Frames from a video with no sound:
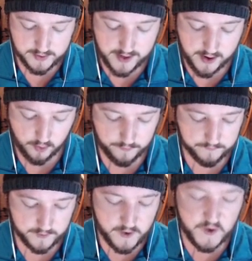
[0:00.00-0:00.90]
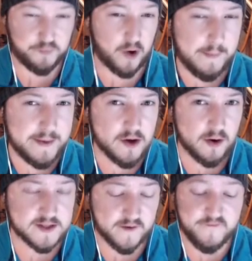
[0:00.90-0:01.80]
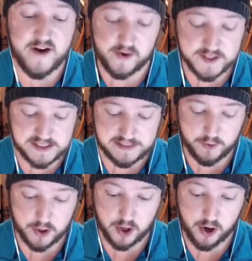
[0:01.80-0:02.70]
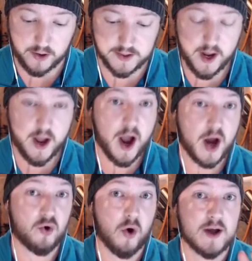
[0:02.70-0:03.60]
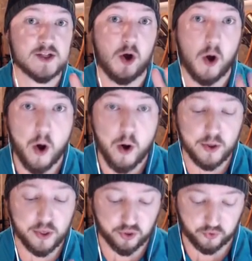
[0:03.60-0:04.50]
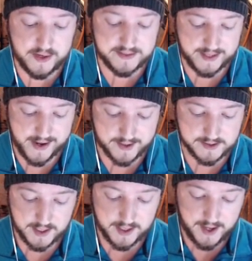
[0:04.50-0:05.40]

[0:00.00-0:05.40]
Now, you've probably noticed very similar cards across all 3 decks,